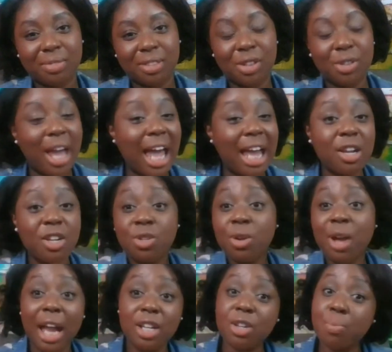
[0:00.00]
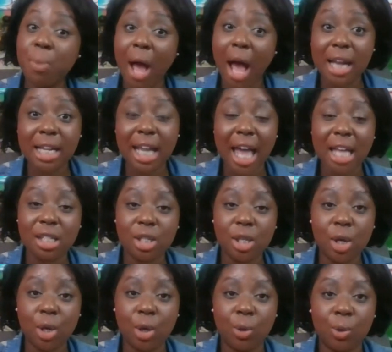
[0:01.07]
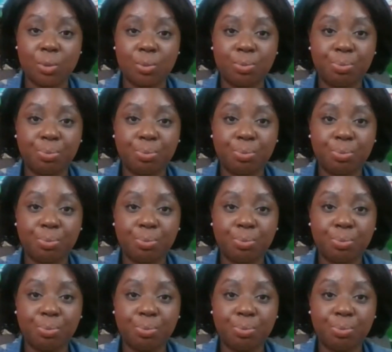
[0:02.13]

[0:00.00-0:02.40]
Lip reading: You had your podcast too.